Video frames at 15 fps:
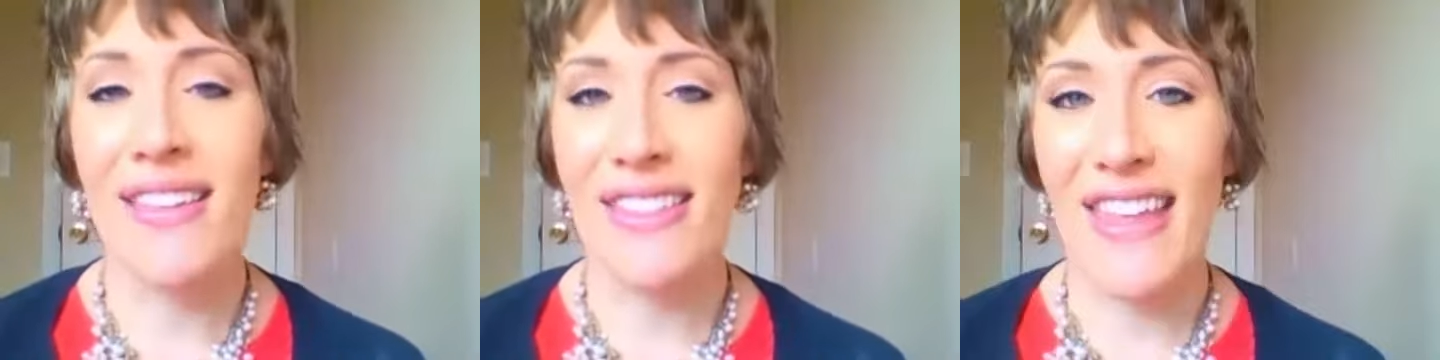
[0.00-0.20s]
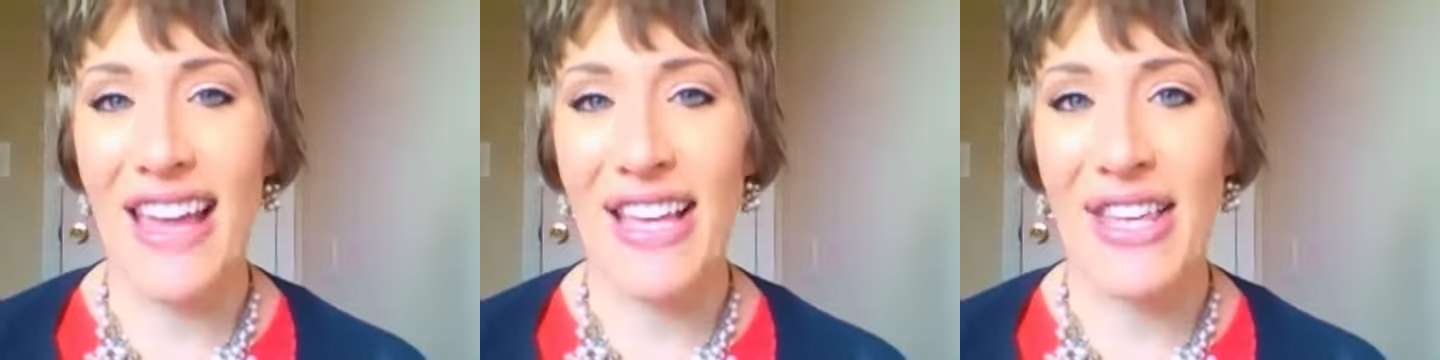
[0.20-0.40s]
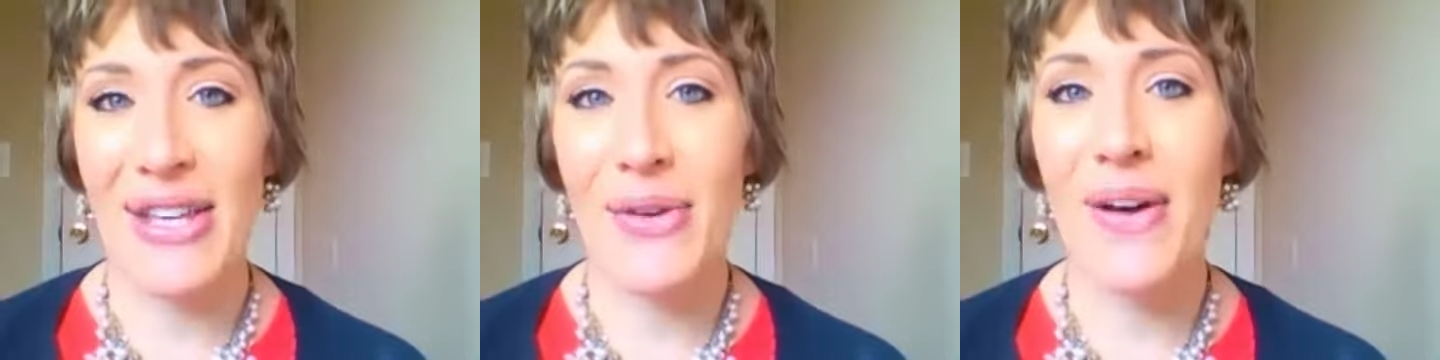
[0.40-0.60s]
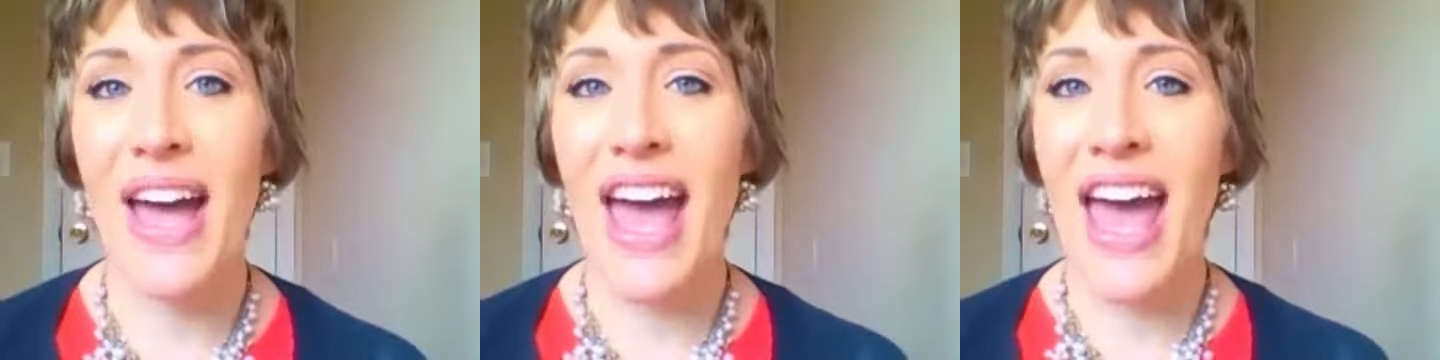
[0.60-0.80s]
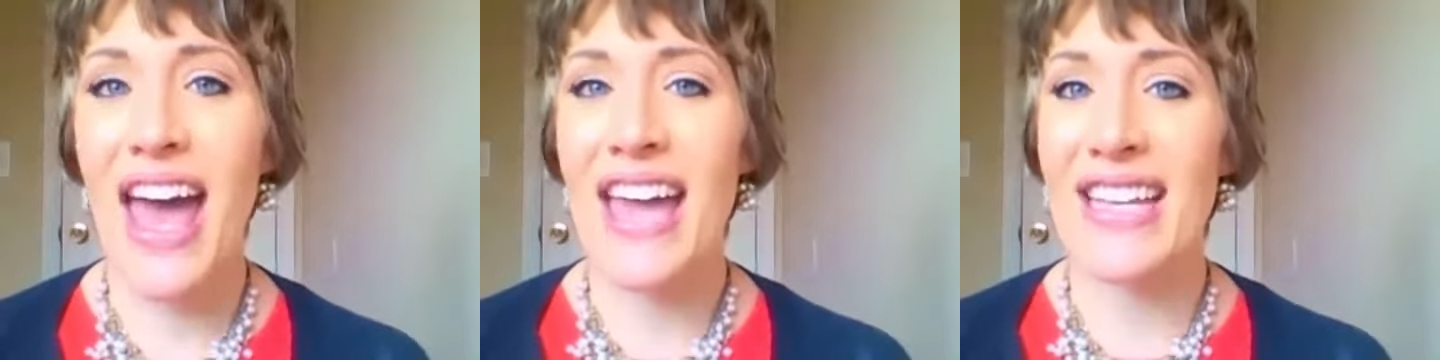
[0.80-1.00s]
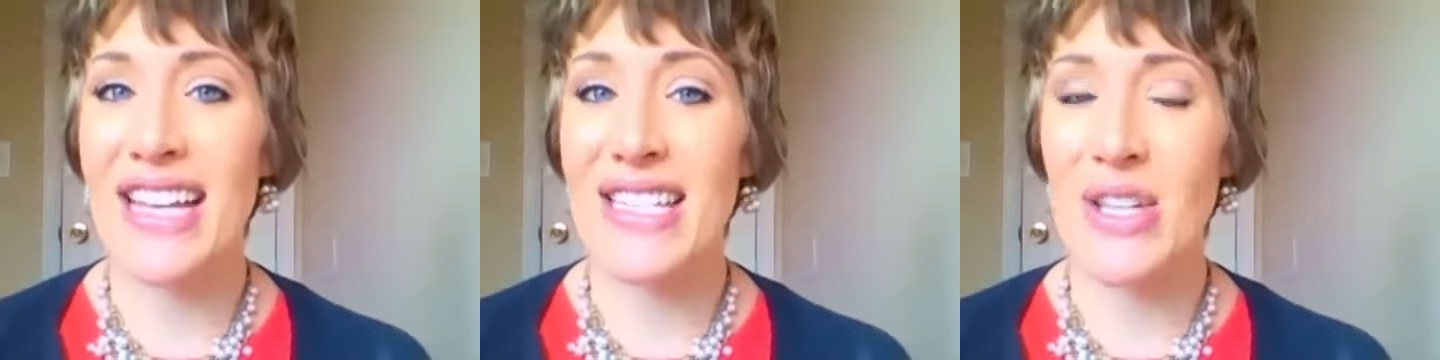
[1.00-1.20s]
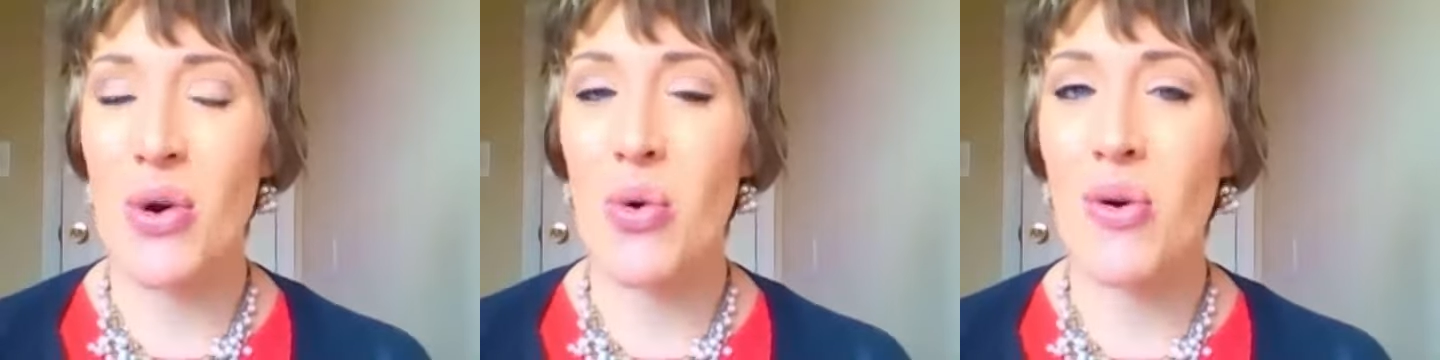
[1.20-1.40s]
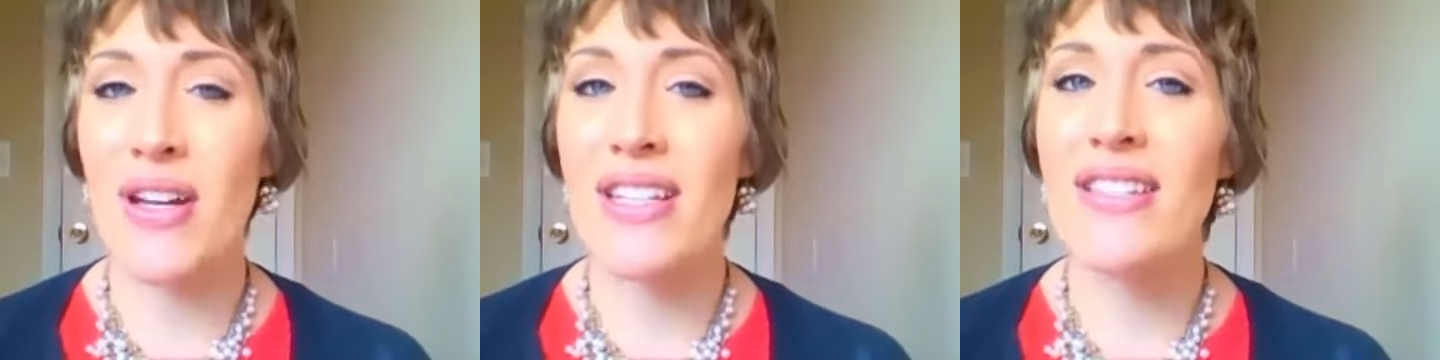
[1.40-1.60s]
Thank you, and as
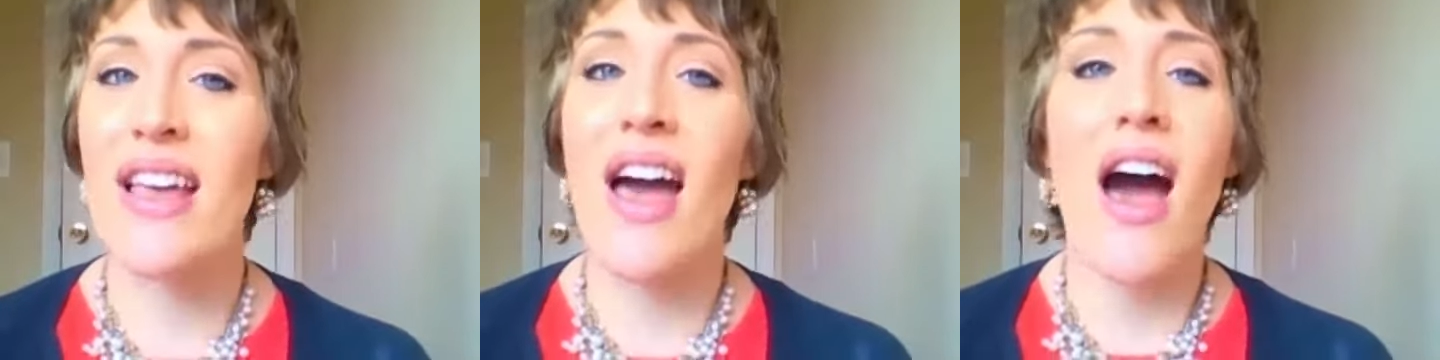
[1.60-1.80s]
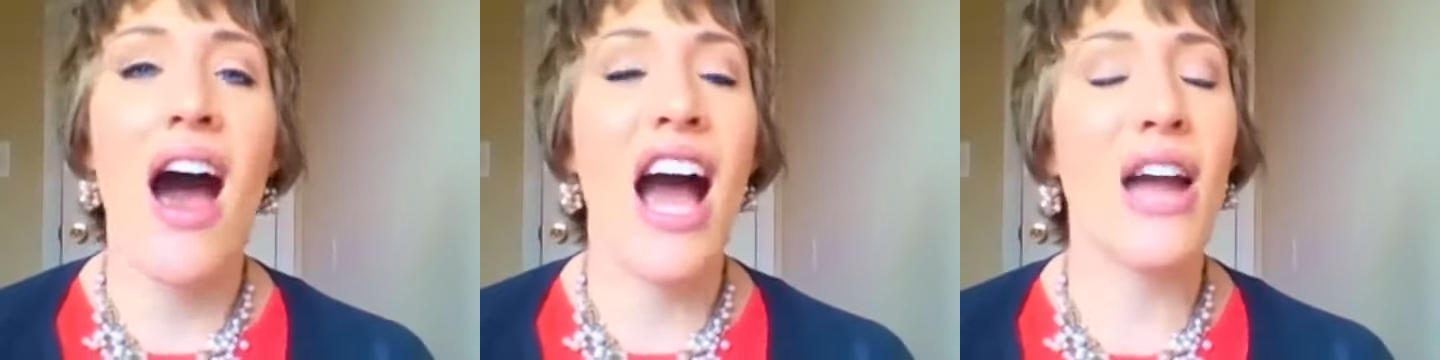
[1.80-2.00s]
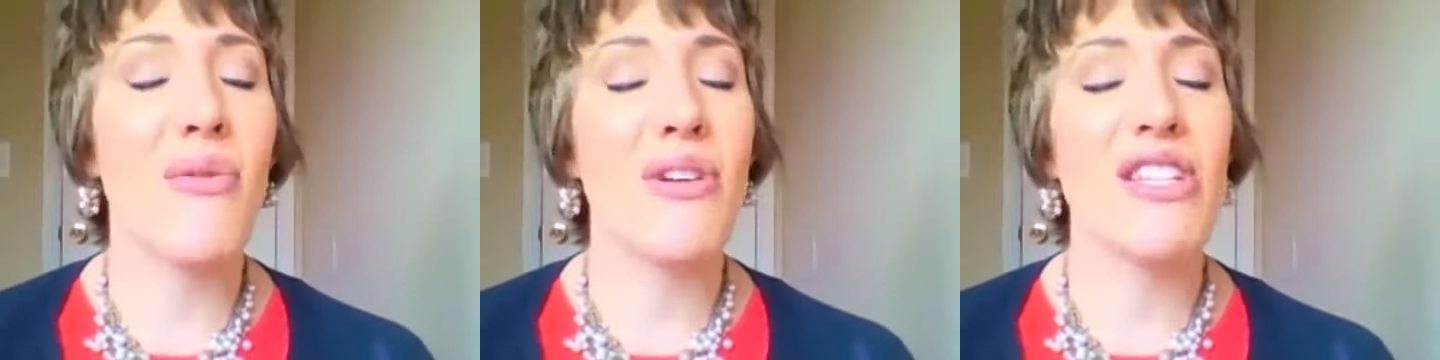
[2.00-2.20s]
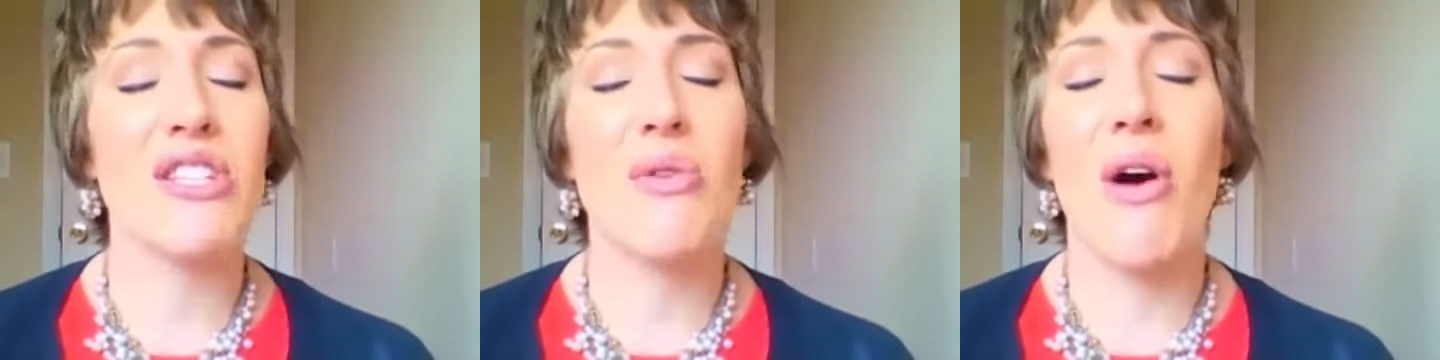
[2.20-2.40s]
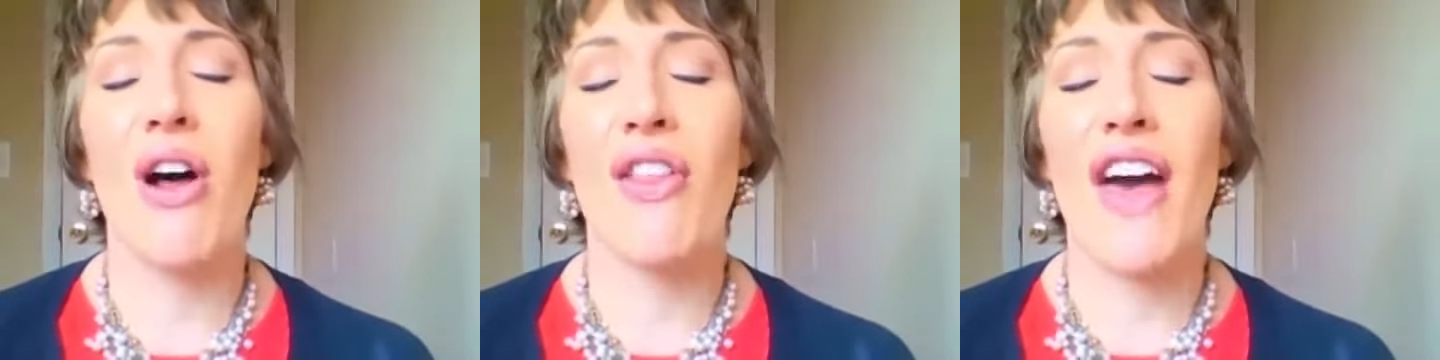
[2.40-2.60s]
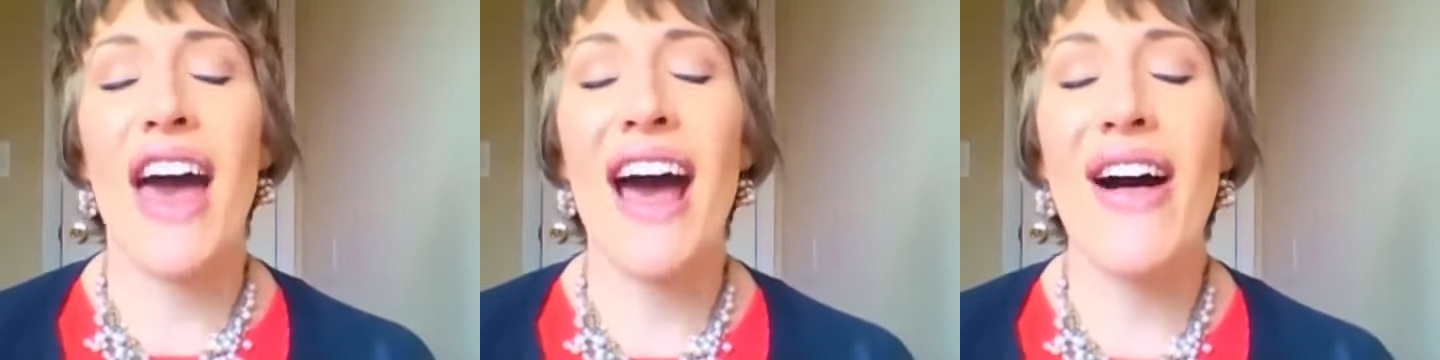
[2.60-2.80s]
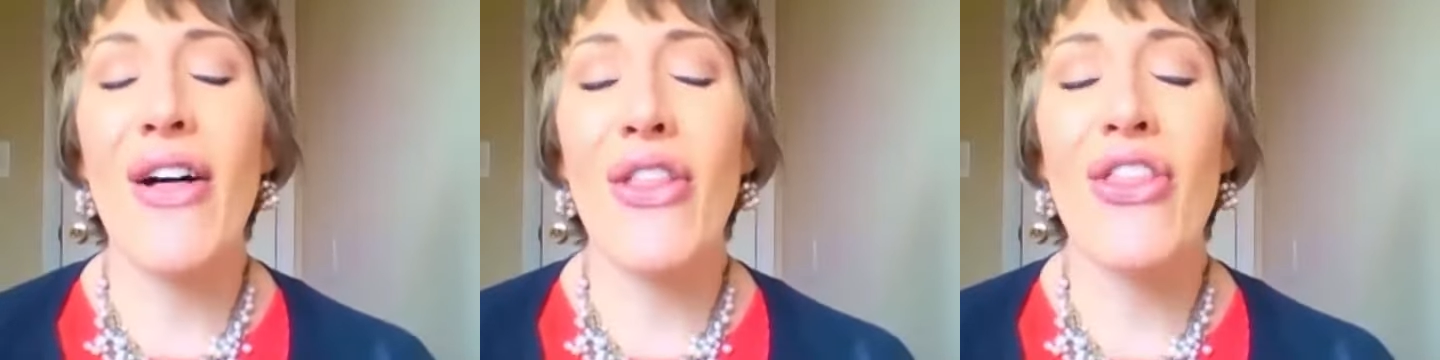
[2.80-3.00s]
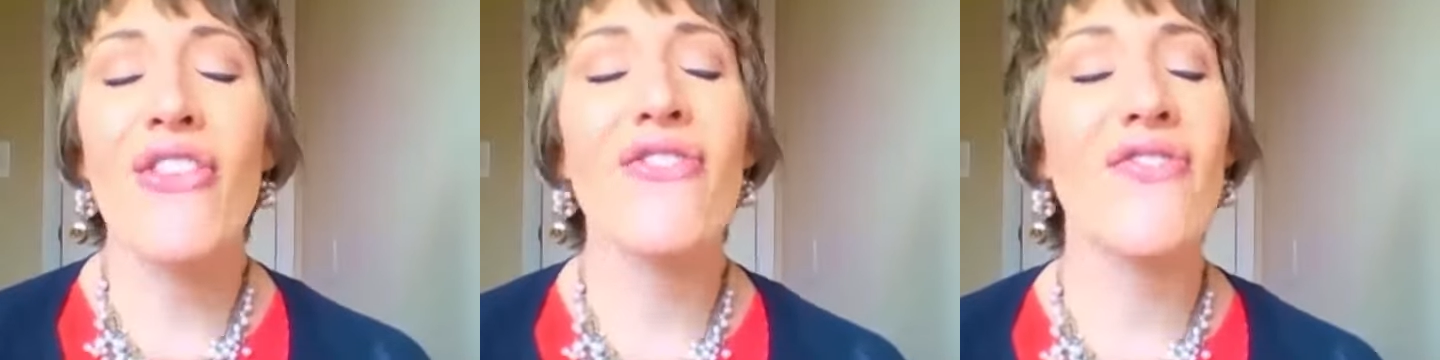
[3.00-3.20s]
always, I wish you all the
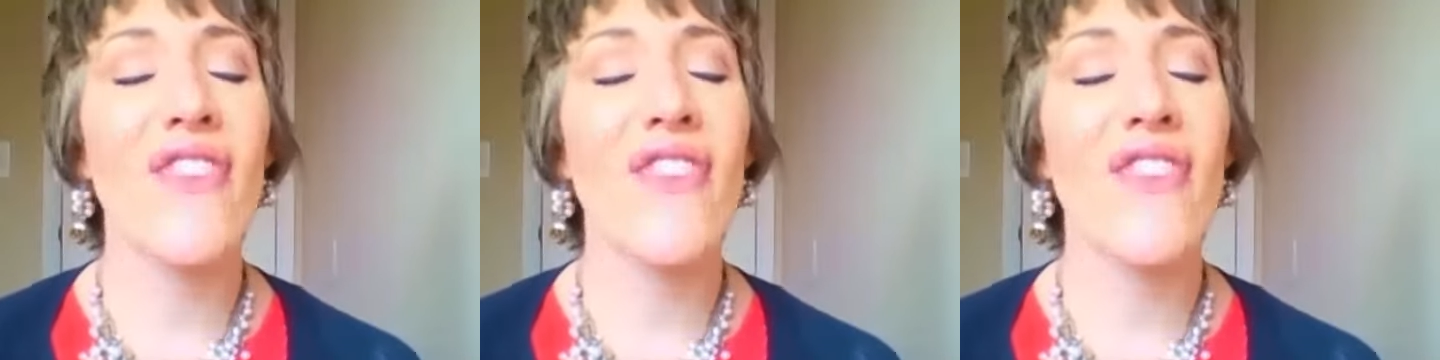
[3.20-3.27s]
health,